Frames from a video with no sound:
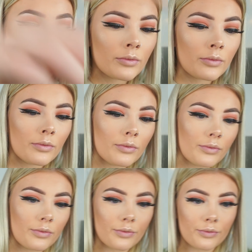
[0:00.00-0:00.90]

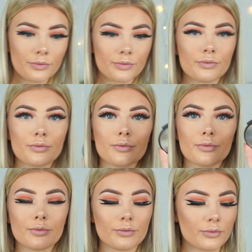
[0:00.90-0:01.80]
Nothing is said.